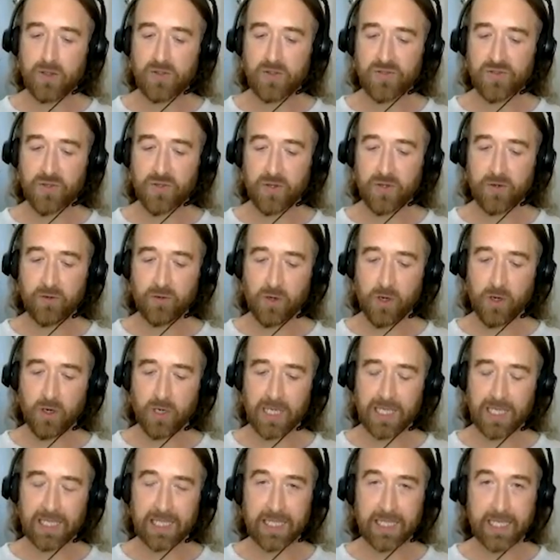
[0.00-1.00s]
So there are
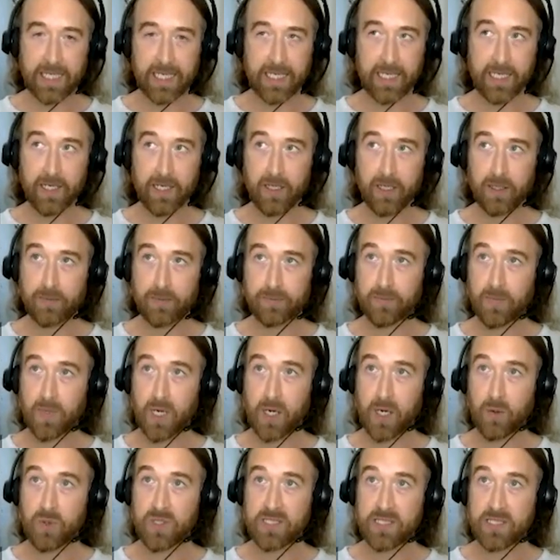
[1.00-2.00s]
clear,
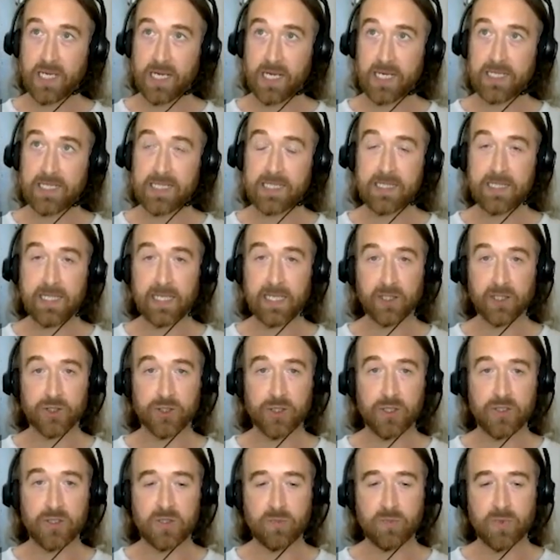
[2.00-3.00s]
I would say,
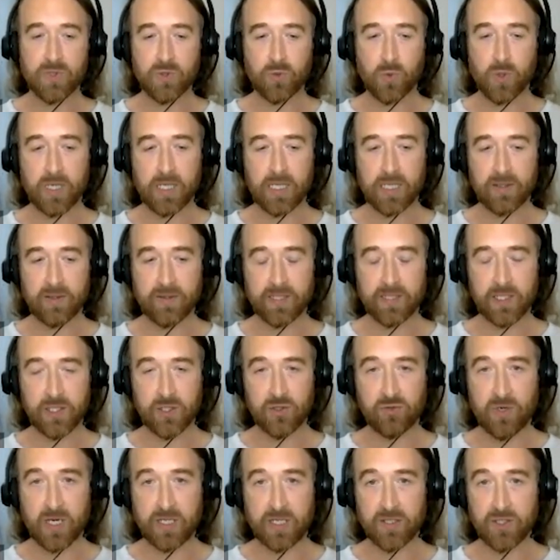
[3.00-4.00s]
distinctions between the
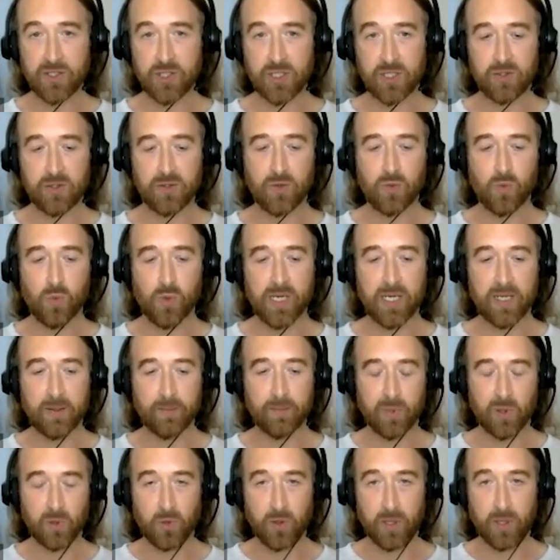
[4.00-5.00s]
strategy that we
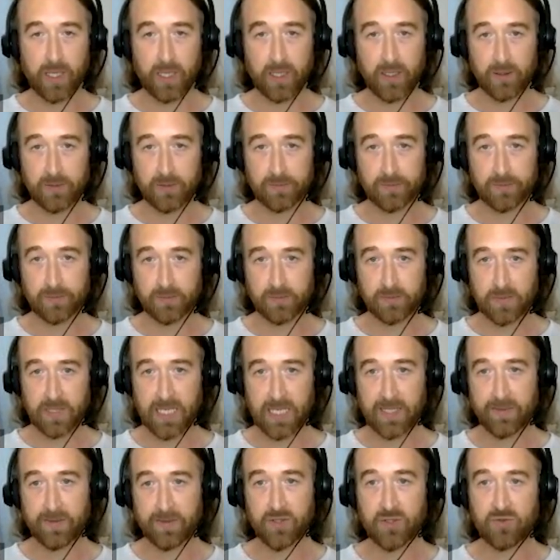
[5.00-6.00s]
employed
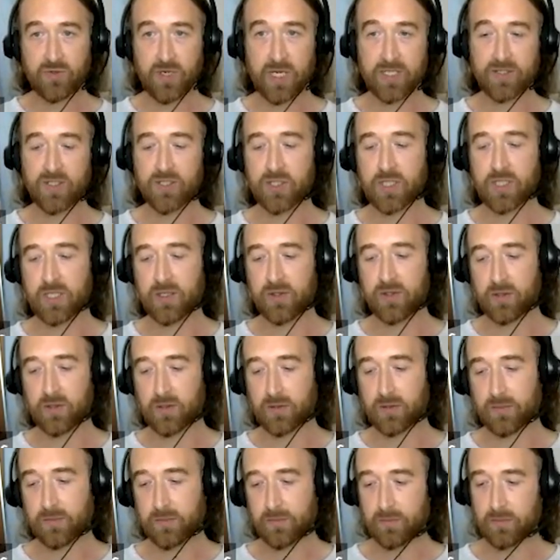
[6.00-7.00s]
and the strategy
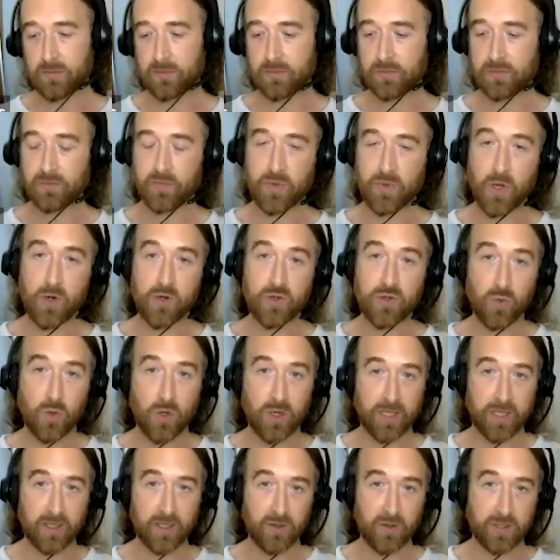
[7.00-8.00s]
that those
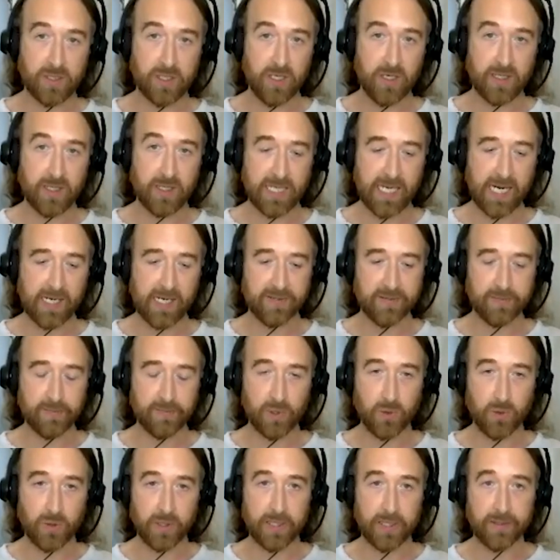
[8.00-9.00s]
working on the other case
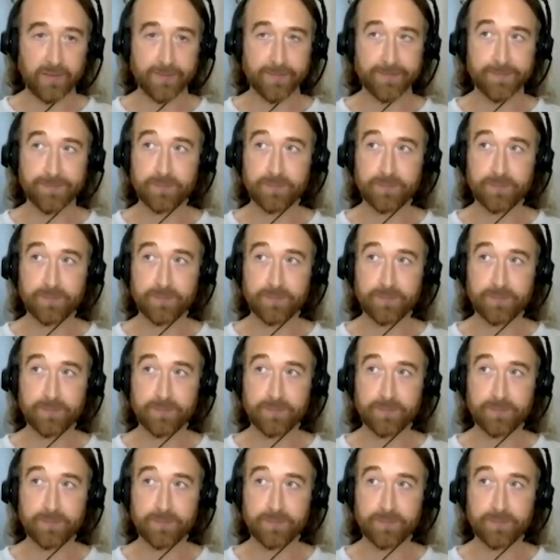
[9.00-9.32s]
employed.